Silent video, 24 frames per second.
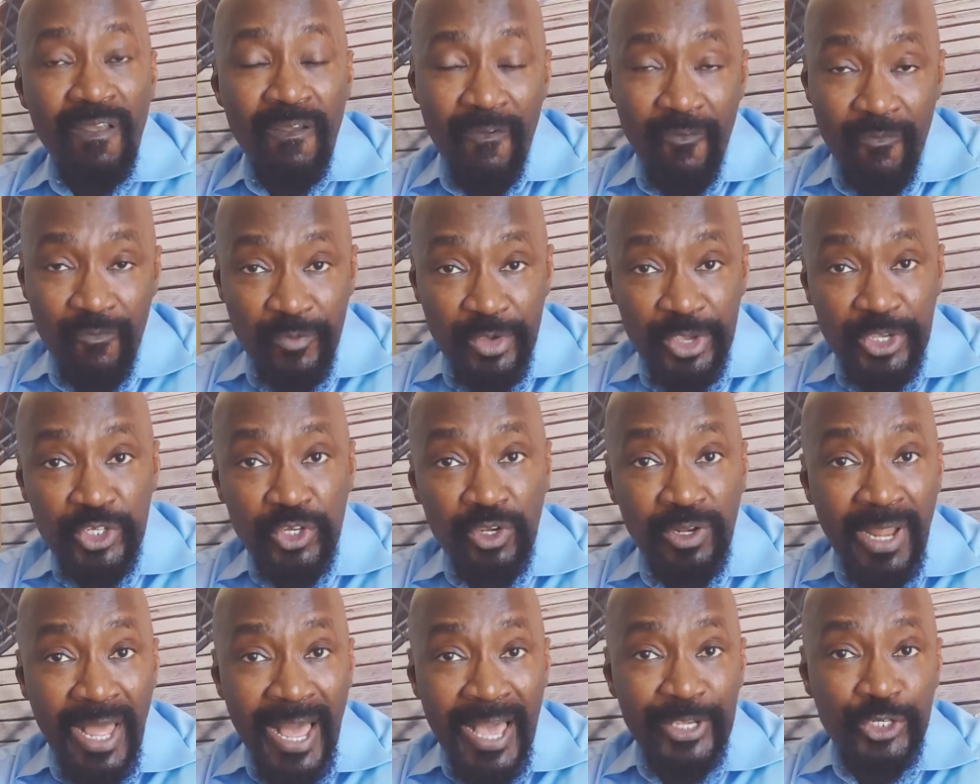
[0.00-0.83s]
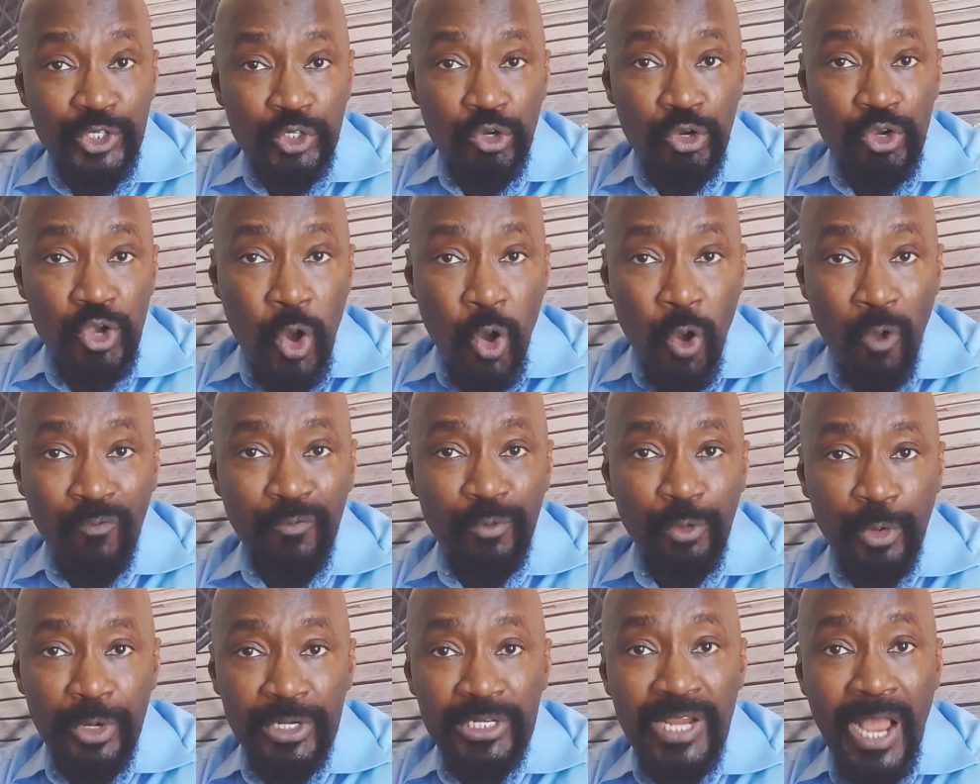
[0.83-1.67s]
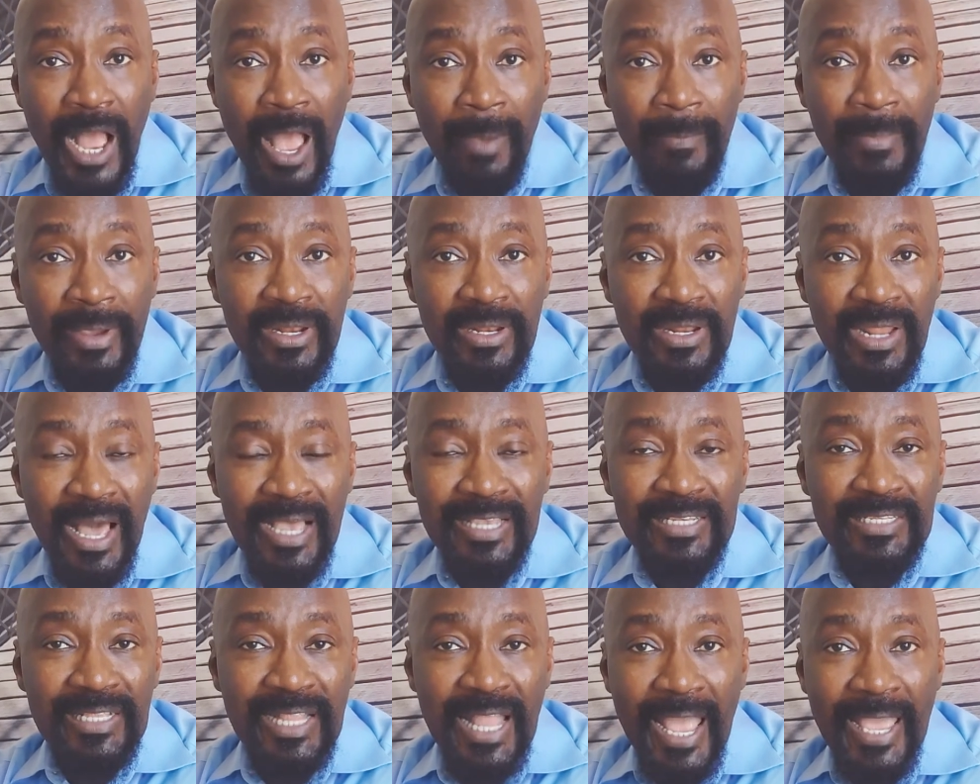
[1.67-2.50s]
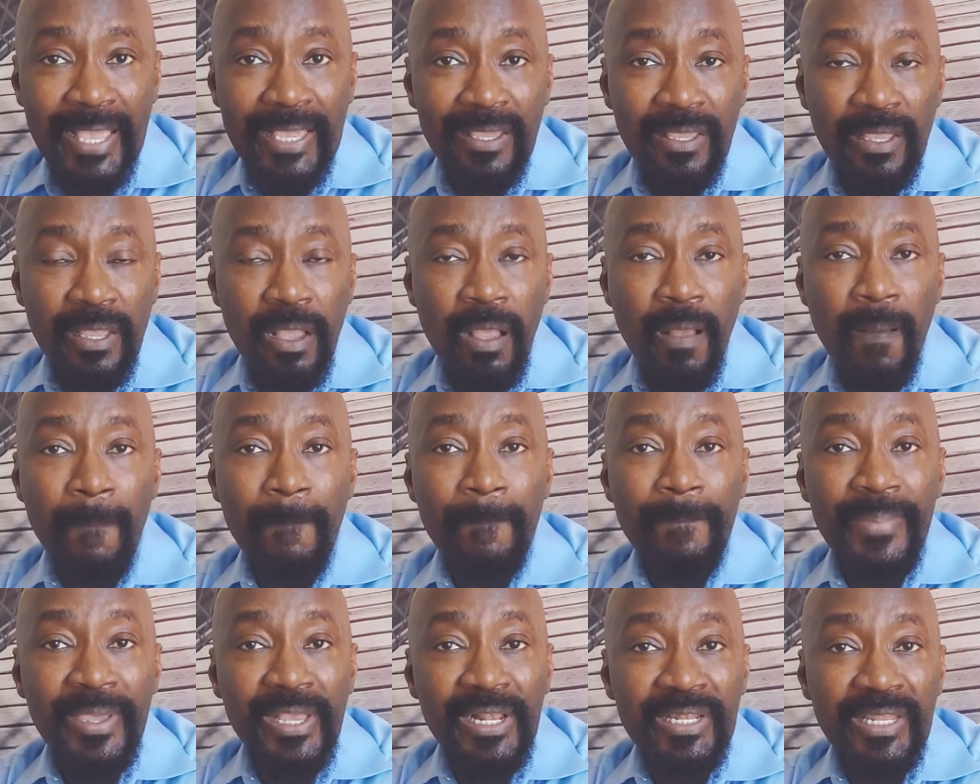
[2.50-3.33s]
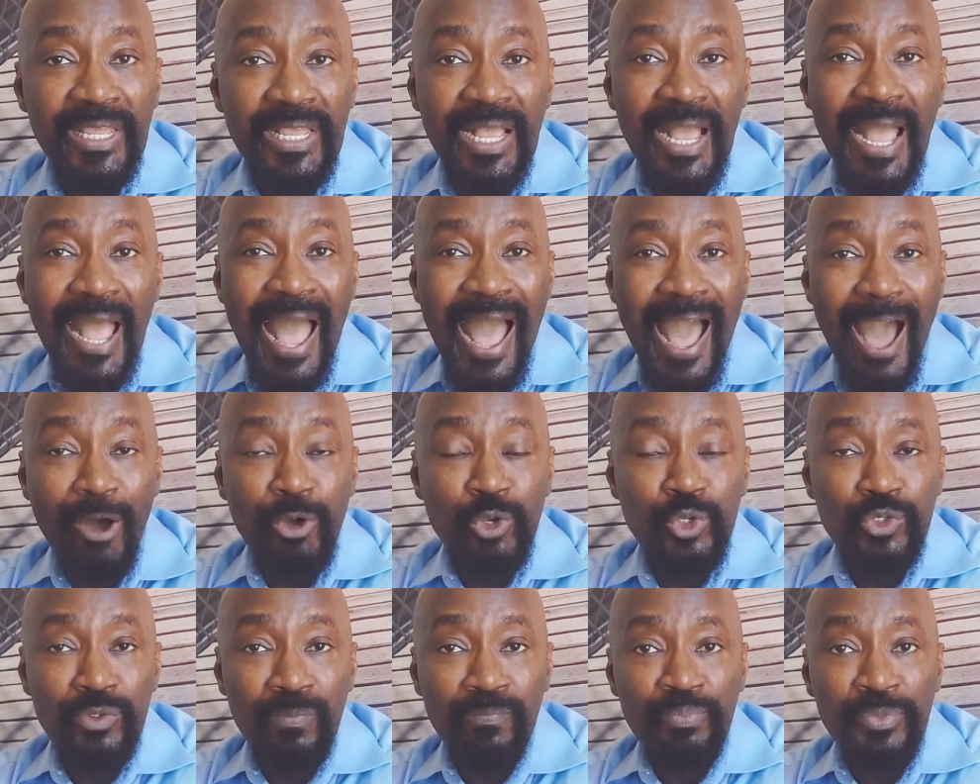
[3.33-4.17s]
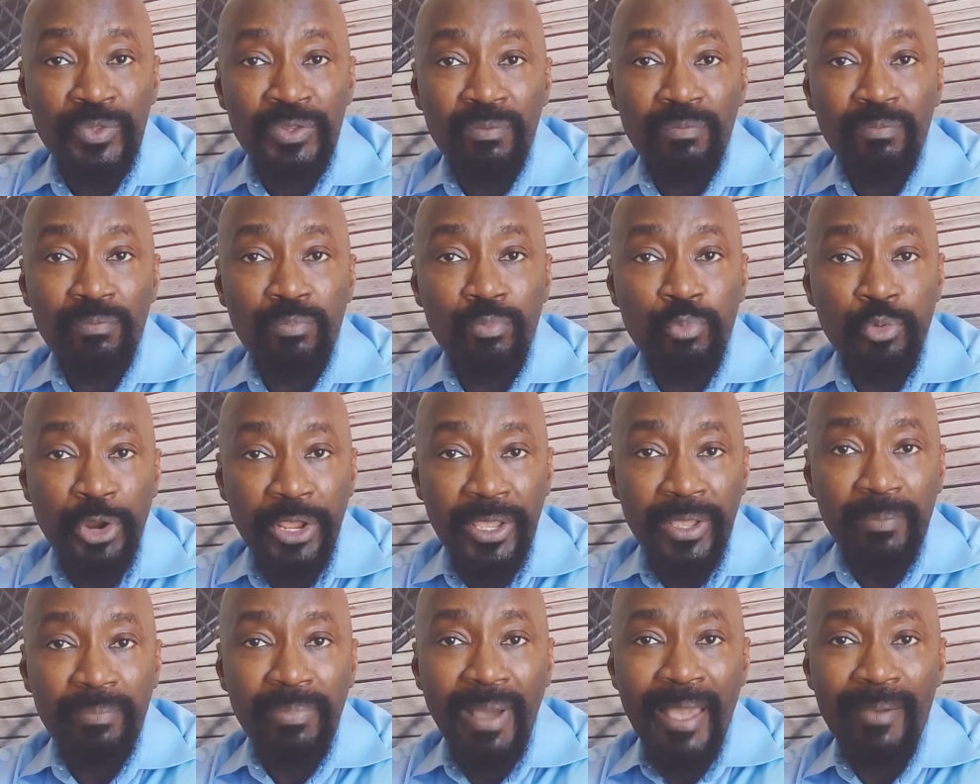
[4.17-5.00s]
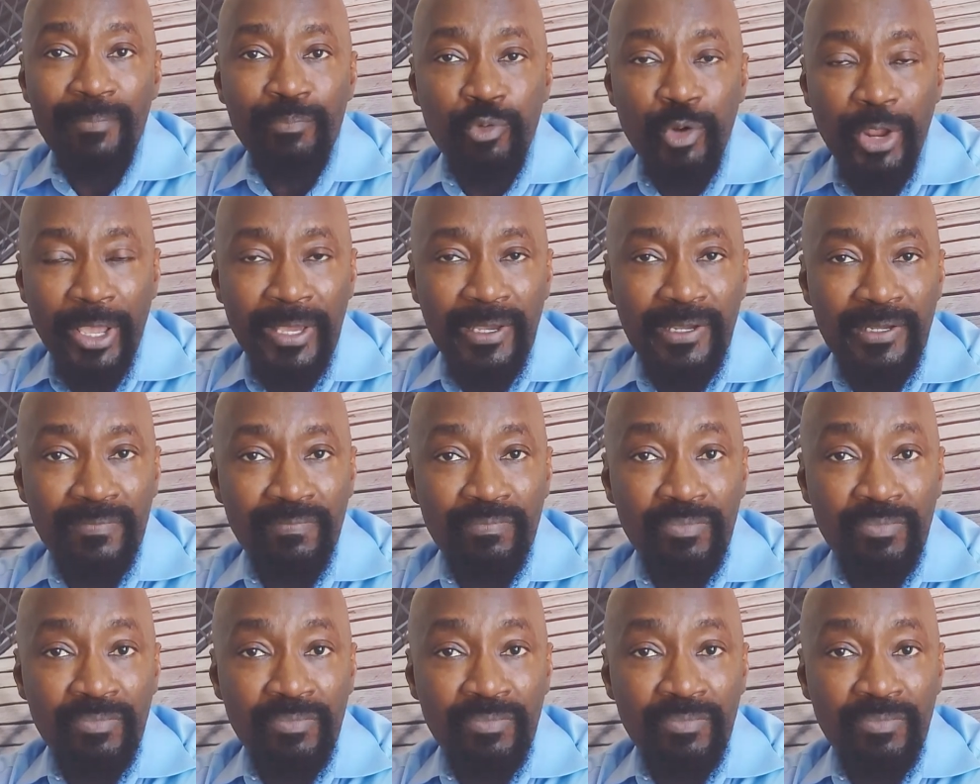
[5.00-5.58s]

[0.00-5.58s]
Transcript: Visualize your goal for retirement as like building a house brick by brick.